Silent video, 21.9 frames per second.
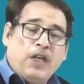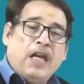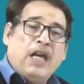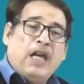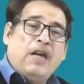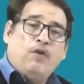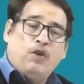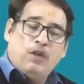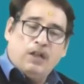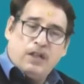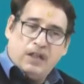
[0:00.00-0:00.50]

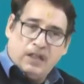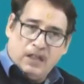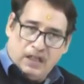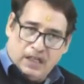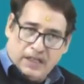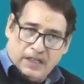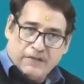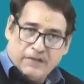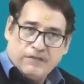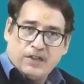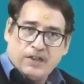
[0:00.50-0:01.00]
have already
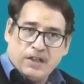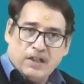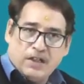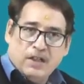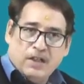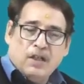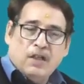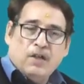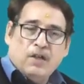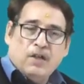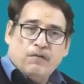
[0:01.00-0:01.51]
left
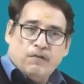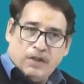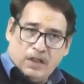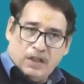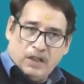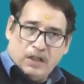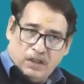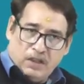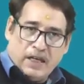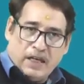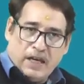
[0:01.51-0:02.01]

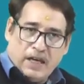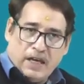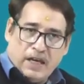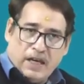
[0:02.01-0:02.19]
in the hands